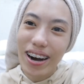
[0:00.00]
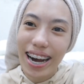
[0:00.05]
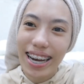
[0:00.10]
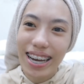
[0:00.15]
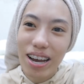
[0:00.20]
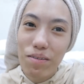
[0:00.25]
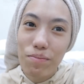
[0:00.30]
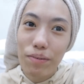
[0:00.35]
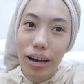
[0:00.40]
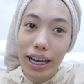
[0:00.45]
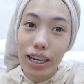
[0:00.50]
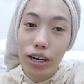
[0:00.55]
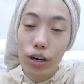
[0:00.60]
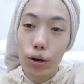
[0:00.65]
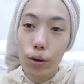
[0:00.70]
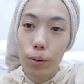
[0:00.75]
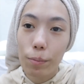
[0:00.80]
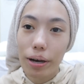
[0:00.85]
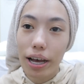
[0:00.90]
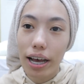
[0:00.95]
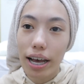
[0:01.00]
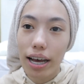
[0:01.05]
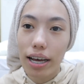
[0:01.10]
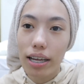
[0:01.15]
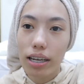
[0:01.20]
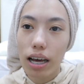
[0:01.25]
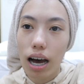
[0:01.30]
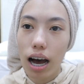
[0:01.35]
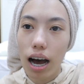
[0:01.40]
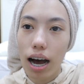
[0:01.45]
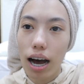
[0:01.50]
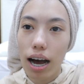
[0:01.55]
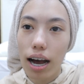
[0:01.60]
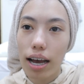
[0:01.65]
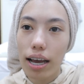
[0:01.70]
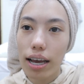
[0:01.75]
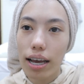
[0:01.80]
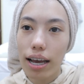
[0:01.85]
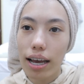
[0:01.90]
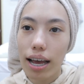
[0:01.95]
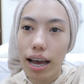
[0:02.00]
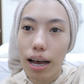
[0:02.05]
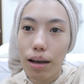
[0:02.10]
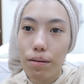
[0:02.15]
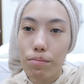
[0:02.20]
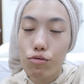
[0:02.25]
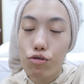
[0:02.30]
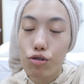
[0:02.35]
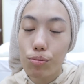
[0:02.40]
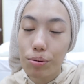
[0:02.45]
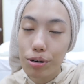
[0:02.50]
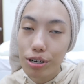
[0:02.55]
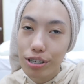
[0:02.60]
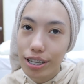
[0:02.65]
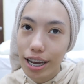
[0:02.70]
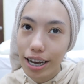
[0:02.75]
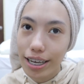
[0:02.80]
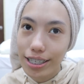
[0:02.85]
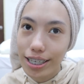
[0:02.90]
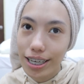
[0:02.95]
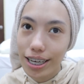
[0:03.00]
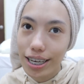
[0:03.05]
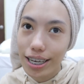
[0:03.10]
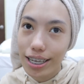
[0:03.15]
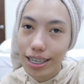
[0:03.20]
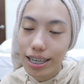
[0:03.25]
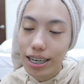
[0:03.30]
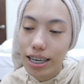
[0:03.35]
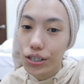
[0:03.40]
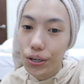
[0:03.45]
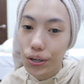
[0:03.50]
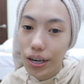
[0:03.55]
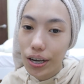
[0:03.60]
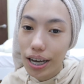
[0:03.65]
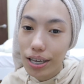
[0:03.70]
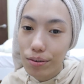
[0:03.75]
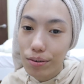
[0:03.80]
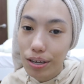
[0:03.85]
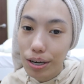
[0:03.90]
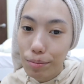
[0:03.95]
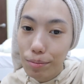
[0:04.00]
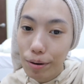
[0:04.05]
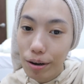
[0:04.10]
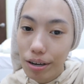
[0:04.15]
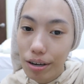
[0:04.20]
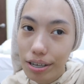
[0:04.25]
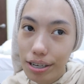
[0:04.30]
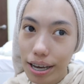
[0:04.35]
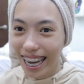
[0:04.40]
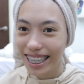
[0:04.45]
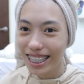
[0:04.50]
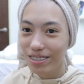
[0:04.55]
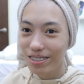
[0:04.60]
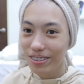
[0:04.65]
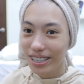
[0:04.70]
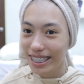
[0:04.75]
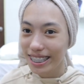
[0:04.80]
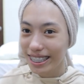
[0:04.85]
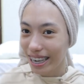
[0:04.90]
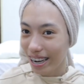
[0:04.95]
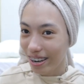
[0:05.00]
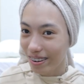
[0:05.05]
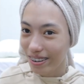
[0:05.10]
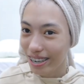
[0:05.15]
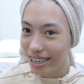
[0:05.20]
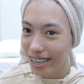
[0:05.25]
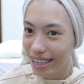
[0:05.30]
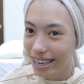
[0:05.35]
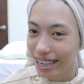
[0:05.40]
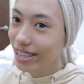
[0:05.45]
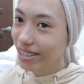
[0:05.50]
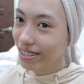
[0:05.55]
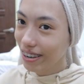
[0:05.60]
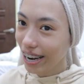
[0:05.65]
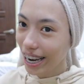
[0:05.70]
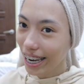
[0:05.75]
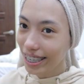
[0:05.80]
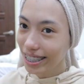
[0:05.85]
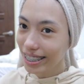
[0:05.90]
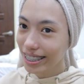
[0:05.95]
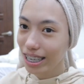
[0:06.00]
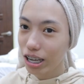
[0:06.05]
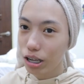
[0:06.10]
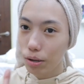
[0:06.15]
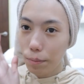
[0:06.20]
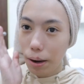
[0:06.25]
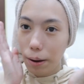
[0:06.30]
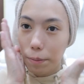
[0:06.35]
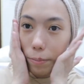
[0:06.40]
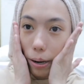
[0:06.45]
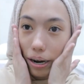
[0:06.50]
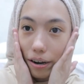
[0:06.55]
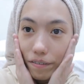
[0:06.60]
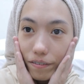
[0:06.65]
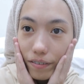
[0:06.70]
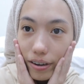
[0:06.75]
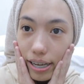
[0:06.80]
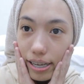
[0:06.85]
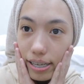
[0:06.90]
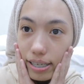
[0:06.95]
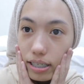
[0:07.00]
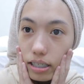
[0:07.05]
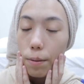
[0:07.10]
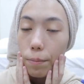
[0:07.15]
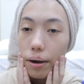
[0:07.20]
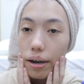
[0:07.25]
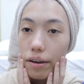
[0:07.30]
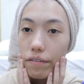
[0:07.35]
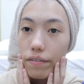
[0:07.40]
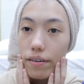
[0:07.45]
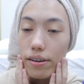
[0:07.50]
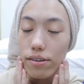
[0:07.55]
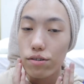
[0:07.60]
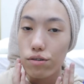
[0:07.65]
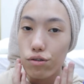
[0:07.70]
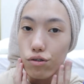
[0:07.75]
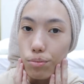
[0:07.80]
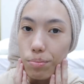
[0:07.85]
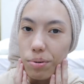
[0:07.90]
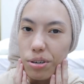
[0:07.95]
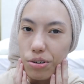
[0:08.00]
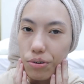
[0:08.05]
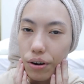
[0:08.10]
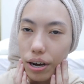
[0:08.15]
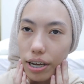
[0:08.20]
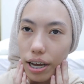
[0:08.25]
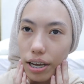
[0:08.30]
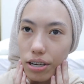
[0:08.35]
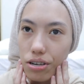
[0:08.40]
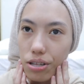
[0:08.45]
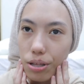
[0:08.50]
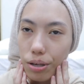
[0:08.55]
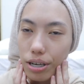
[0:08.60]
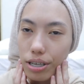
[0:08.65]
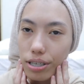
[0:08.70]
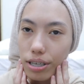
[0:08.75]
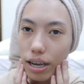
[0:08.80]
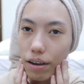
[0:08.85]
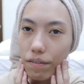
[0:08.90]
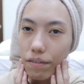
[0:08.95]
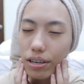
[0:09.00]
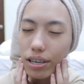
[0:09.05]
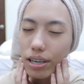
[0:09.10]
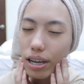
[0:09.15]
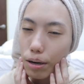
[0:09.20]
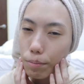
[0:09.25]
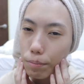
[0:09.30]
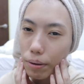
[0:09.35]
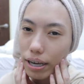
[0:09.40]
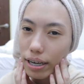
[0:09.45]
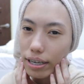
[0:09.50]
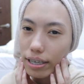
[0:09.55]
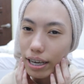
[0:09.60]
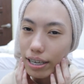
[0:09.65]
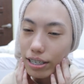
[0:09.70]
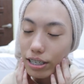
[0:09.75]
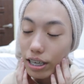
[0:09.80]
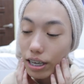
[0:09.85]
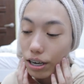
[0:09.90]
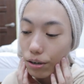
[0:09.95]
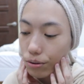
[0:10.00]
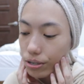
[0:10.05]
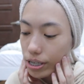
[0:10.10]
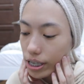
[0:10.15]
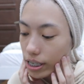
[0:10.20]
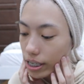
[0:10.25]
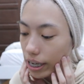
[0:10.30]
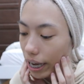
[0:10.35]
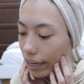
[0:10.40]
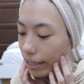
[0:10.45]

I am back home and I am super excited share you guys what I bought. I took my shower, feel great, my bright face. My face is super dry actually because I haven't done my night skincare routine